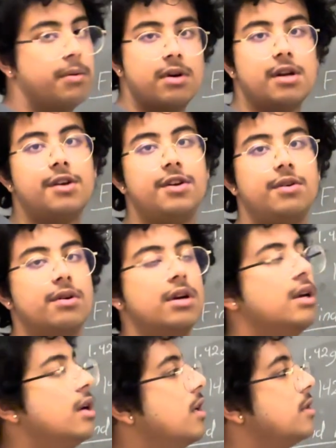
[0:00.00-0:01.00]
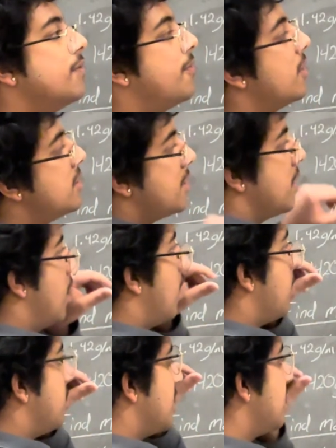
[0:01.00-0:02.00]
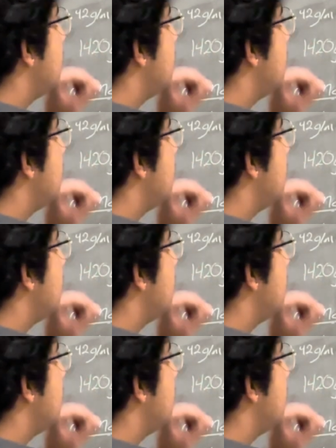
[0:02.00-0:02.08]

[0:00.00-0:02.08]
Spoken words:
we going to do? So first, we just